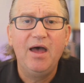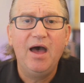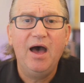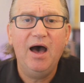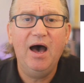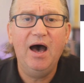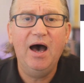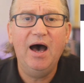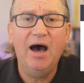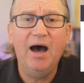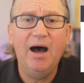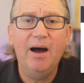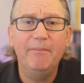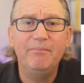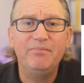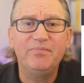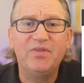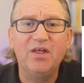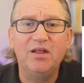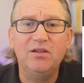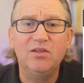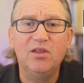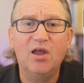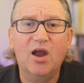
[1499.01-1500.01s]

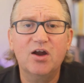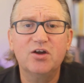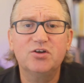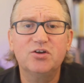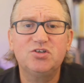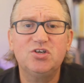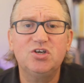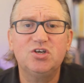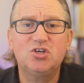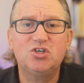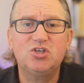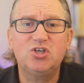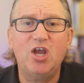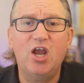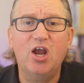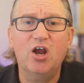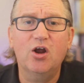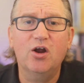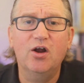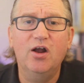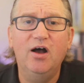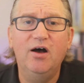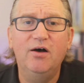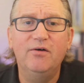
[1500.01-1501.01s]
the largest
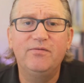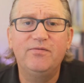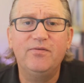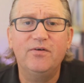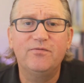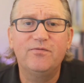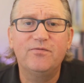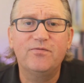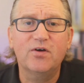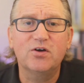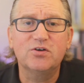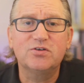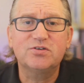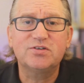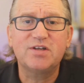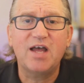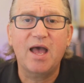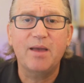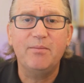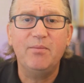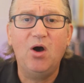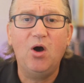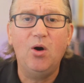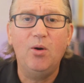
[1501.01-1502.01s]
share of
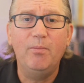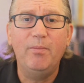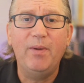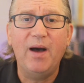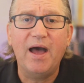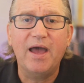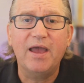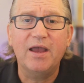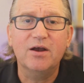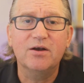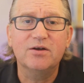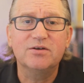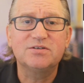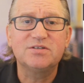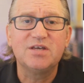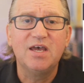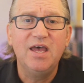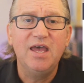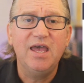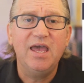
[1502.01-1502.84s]
first-time home buyers.